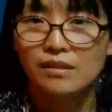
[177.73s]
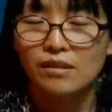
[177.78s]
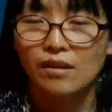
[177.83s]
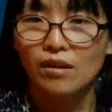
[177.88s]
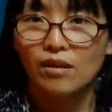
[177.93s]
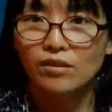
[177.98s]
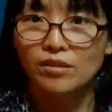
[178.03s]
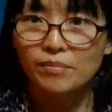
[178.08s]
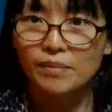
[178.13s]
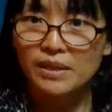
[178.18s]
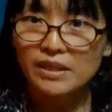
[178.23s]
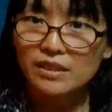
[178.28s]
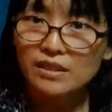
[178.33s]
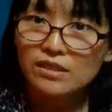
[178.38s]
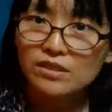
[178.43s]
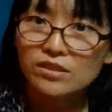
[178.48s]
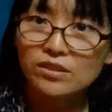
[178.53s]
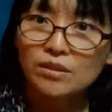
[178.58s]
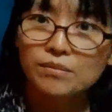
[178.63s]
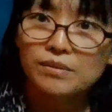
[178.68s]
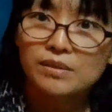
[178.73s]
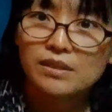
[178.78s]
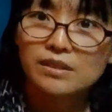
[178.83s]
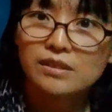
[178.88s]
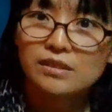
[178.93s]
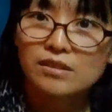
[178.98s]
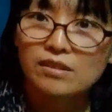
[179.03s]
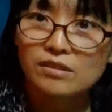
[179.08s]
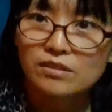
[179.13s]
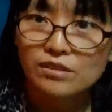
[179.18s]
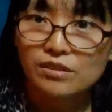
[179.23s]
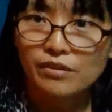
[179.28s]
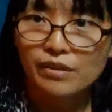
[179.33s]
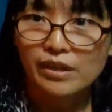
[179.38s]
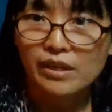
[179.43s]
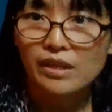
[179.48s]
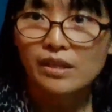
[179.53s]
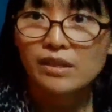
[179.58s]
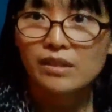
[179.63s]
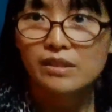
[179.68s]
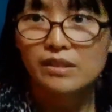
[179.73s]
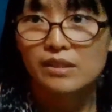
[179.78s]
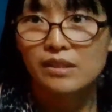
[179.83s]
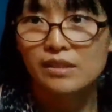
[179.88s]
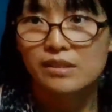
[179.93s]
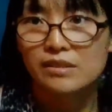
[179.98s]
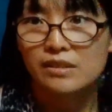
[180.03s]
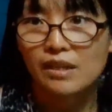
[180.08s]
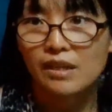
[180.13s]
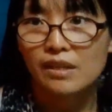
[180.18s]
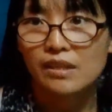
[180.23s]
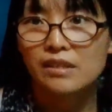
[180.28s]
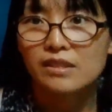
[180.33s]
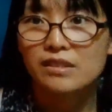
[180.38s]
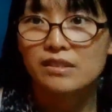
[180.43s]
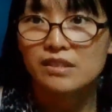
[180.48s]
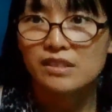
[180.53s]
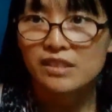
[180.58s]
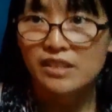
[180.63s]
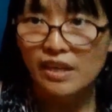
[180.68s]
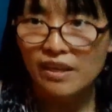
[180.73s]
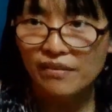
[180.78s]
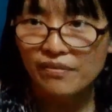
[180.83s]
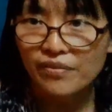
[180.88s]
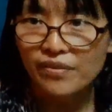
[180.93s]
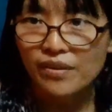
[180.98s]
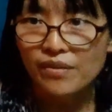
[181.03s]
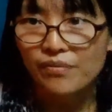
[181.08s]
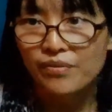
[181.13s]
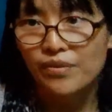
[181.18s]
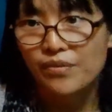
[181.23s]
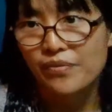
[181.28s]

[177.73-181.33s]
Advantage of this surgery is that it is safer for